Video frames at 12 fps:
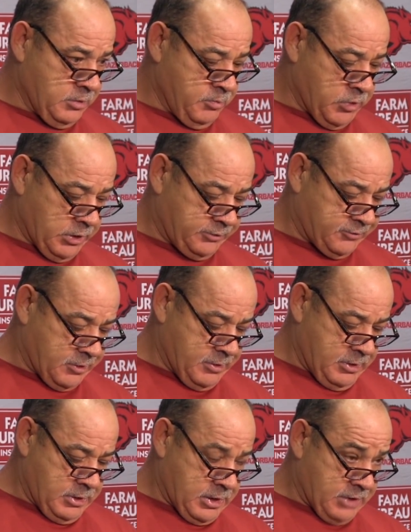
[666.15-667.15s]
But
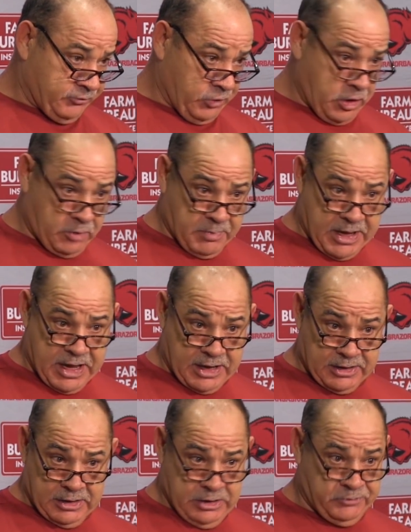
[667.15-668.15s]
as a young
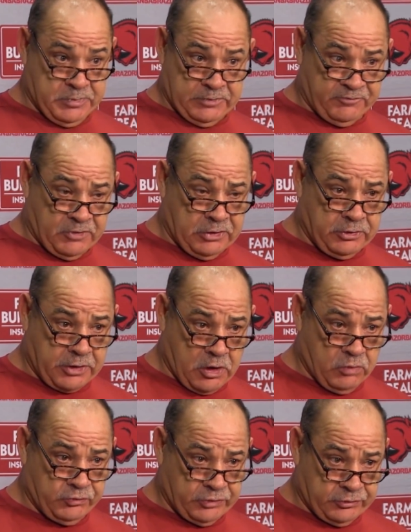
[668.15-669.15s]
man, he's been fun to
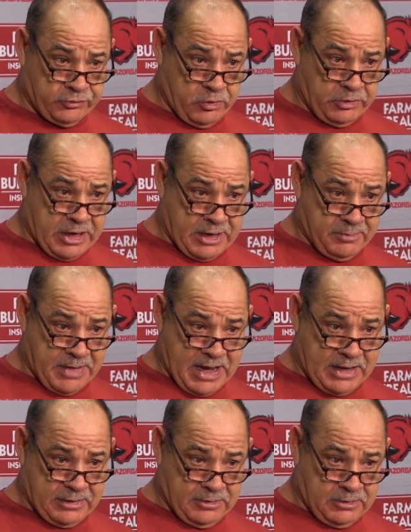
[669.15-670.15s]
coach. There's no doubt
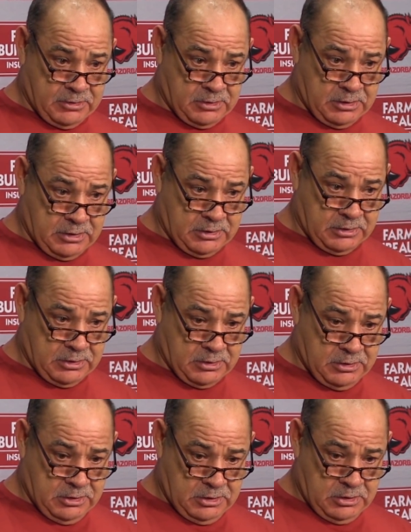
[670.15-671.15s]
about it. And
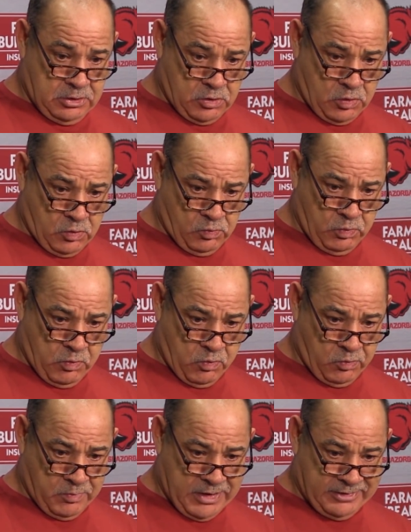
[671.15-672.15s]
we
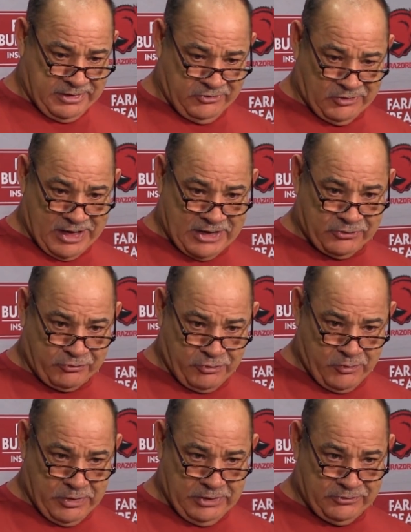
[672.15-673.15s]
want to make these last
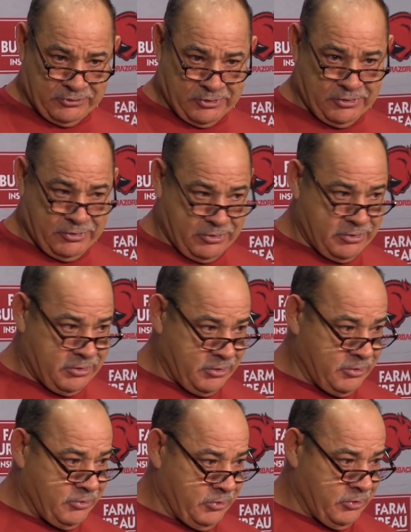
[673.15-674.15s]
3 weeks
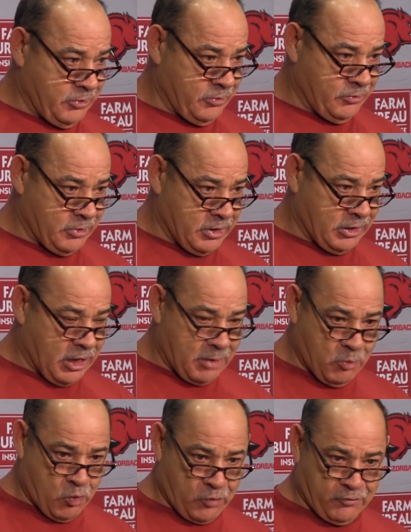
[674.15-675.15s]
a
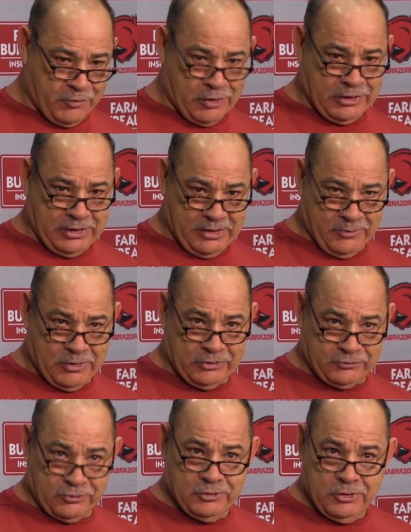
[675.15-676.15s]
lot more fun than it
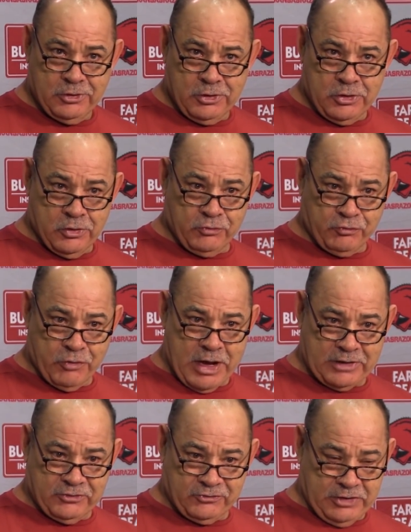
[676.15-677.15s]
was,
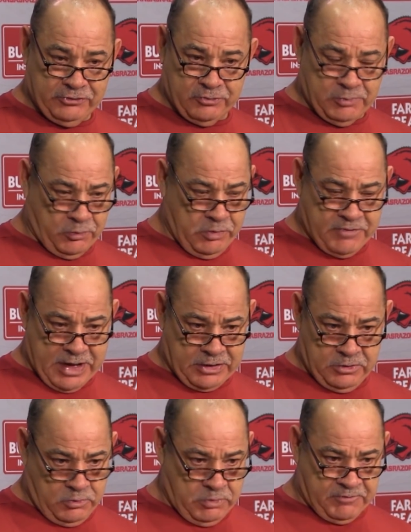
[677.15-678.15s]
throughout the season. But we've
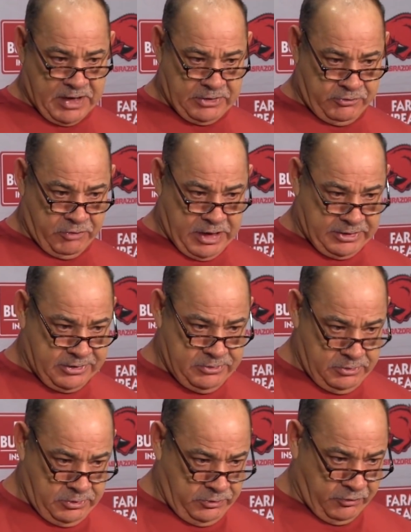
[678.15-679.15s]
had
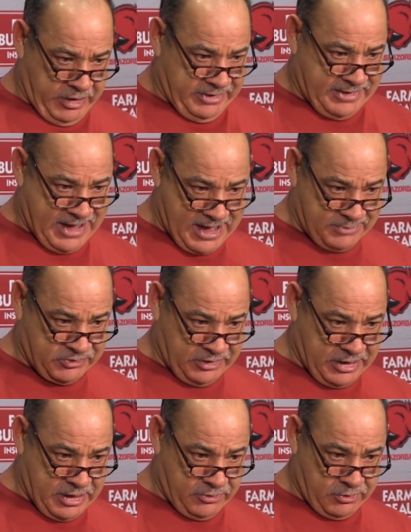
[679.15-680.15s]
great times
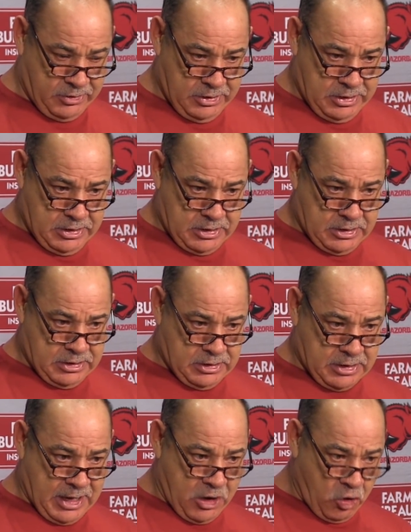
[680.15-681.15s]
together.
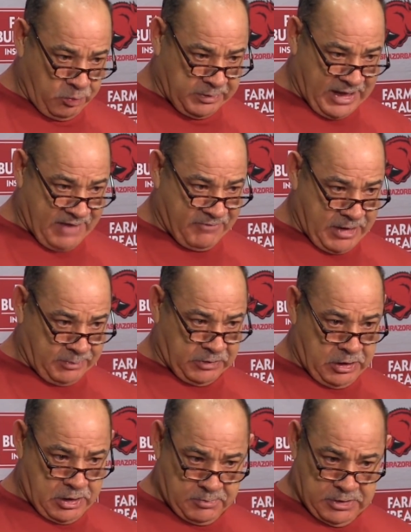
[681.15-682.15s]
I hope that I've helped
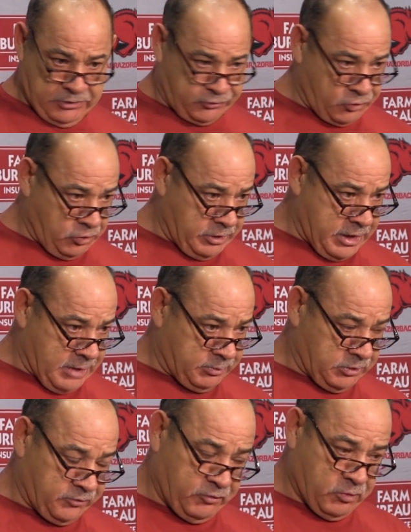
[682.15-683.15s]
him. He certainly
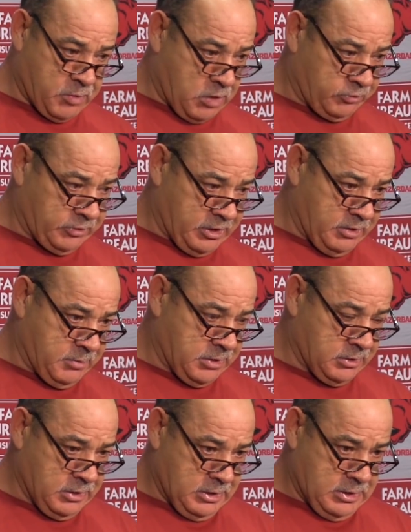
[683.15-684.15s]
helped his football team,
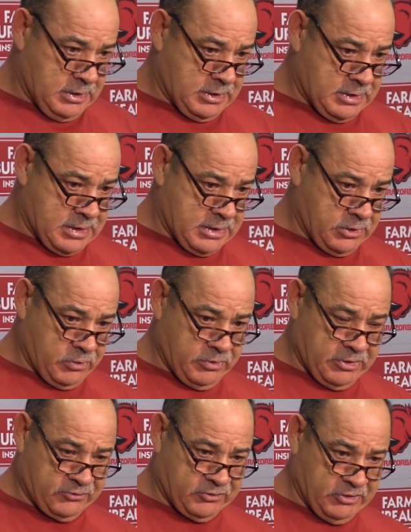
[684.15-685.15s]
and I know
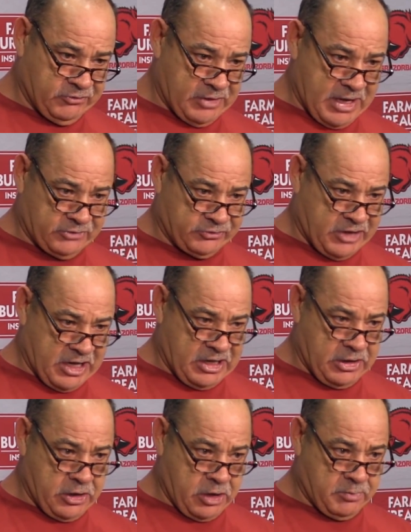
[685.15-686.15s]
this, he's an
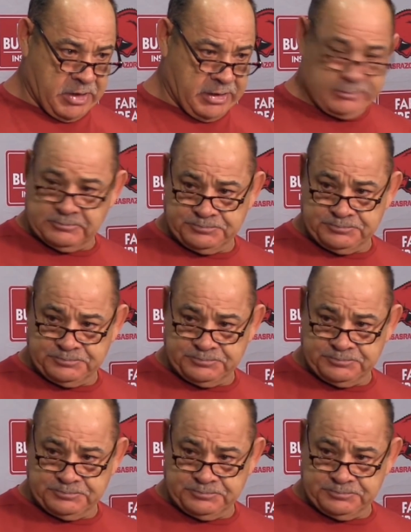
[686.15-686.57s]
outstanding young man.